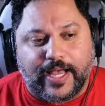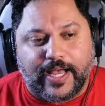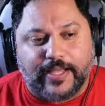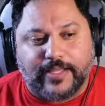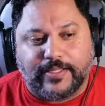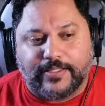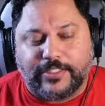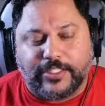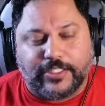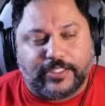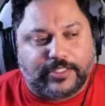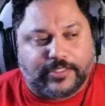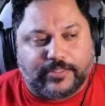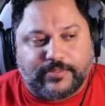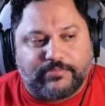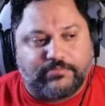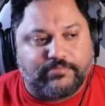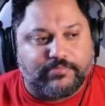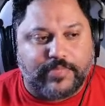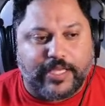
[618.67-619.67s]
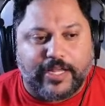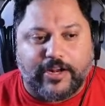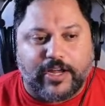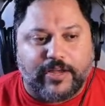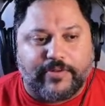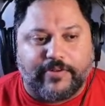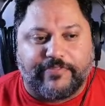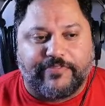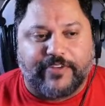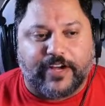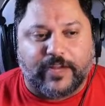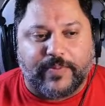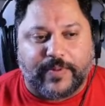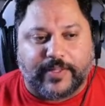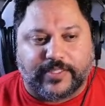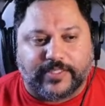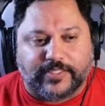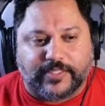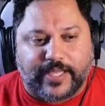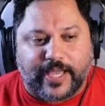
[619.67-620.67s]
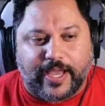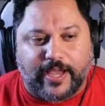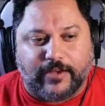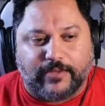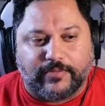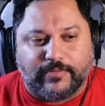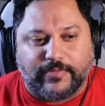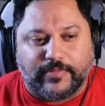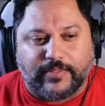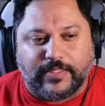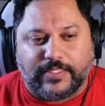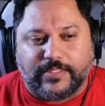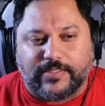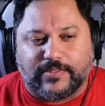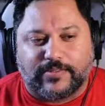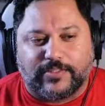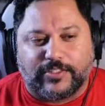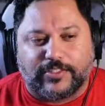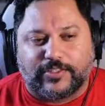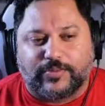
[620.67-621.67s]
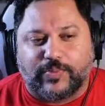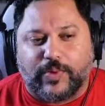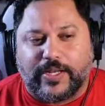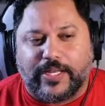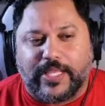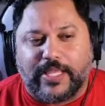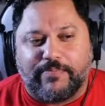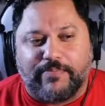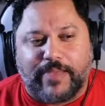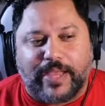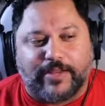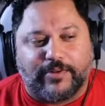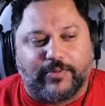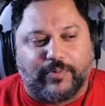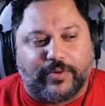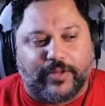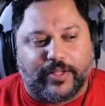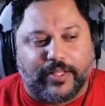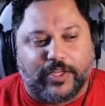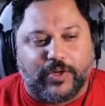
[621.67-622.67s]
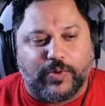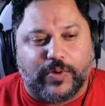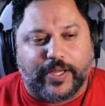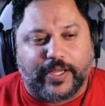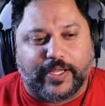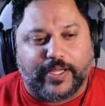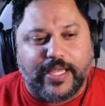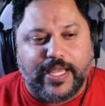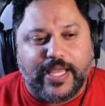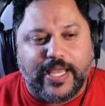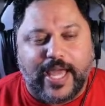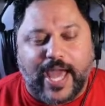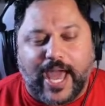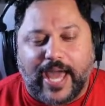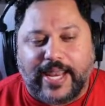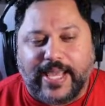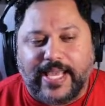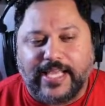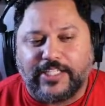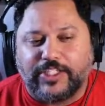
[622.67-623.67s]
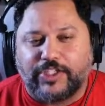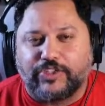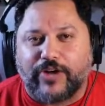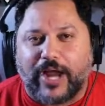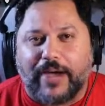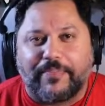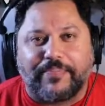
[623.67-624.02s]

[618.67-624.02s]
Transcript: just, you don't give a fuck about this account. This is just one he made really quick, and he's dropping